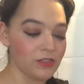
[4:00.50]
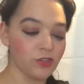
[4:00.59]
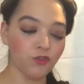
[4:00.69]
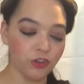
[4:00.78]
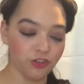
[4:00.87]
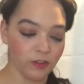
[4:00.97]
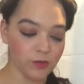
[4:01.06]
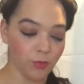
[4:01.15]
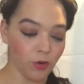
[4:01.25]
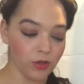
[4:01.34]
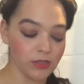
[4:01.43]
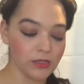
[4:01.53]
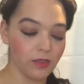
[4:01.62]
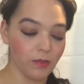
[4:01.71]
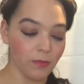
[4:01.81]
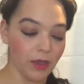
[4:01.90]
to reach this point?"
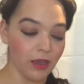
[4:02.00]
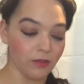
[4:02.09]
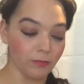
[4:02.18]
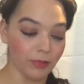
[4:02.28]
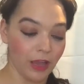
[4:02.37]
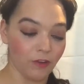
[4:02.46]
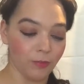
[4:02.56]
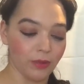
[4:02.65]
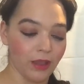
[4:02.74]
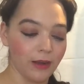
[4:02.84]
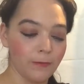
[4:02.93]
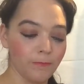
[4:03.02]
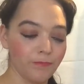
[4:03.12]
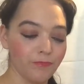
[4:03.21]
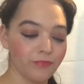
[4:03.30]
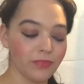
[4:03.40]
the man in black replied.
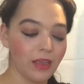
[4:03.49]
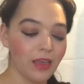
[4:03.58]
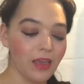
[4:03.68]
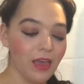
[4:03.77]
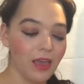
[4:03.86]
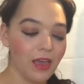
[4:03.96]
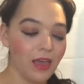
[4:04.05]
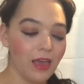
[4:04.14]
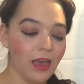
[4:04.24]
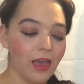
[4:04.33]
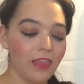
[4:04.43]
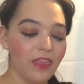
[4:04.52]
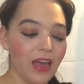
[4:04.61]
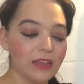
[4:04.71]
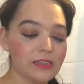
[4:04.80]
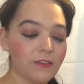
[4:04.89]
"And
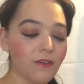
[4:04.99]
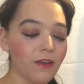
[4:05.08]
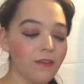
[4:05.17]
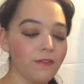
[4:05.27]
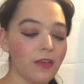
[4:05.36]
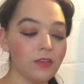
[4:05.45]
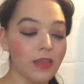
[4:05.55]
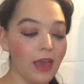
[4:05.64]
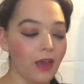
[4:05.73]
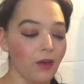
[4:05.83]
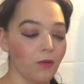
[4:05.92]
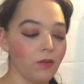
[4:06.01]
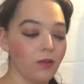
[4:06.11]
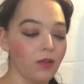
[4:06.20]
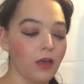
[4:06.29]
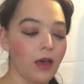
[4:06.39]
that if I fail now,
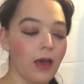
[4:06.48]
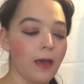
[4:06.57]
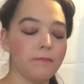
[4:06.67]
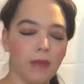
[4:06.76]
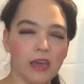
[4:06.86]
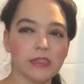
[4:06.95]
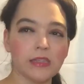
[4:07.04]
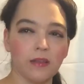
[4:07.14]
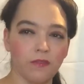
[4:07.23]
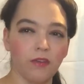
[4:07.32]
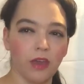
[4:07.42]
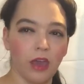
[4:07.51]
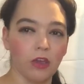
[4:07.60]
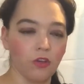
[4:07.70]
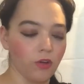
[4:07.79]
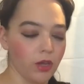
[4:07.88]
I might get very
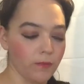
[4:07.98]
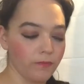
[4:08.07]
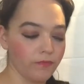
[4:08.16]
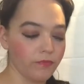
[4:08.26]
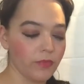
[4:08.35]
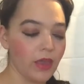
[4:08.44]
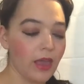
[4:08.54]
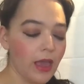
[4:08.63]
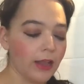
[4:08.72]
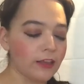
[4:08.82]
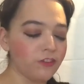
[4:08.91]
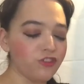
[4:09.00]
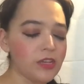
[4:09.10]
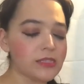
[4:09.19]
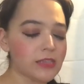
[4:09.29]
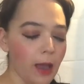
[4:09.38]
angry. And if she
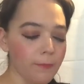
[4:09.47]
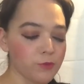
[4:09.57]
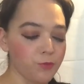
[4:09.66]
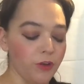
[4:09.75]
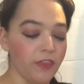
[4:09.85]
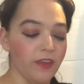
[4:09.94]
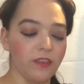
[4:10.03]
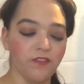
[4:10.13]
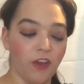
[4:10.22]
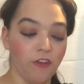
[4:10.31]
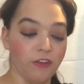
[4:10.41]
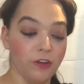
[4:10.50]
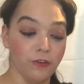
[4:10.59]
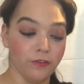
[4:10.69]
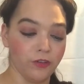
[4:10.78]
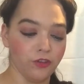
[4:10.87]
stops breathing in the very near
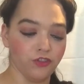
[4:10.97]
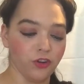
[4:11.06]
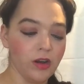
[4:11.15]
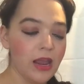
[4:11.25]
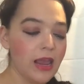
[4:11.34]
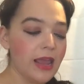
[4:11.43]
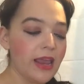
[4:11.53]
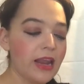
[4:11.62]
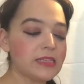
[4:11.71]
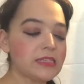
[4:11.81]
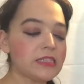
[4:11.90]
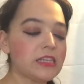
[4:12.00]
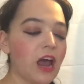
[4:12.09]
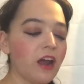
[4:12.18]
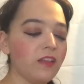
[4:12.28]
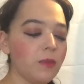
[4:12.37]
future, it is
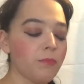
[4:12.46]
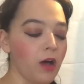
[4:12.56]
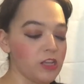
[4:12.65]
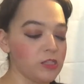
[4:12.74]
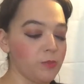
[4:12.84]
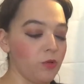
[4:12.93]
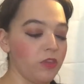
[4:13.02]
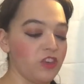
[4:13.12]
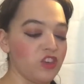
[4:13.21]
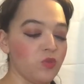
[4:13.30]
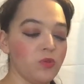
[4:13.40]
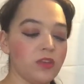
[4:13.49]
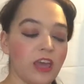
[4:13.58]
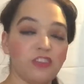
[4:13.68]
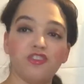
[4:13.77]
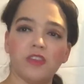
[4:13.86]
entirely possible that you will
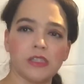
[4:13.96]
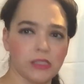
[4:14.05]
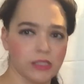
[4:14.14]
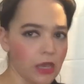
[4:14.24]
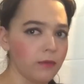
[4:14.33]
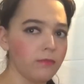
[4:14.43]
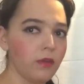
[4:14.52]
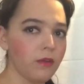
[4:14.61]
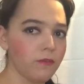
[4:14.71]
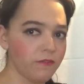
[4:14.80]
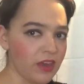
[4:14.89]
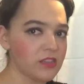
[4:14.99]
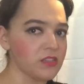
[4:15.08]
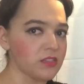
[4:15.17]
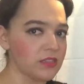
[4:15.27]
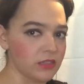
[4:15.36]
catch the same
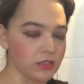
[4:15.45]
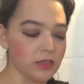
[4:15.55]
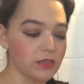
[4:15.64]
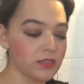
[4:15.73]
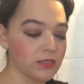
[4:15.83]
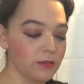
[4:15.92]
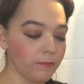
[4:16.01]
fatal illness.